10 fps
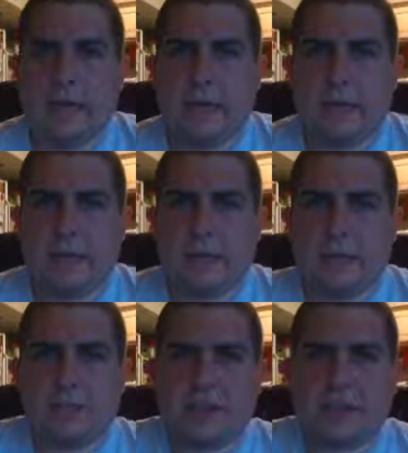Now, these
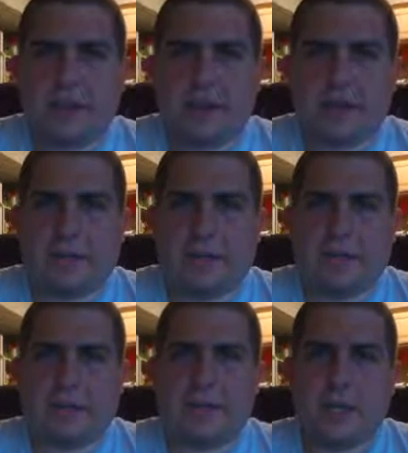hosts of
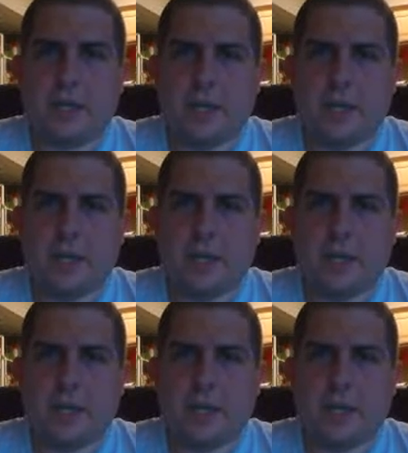characters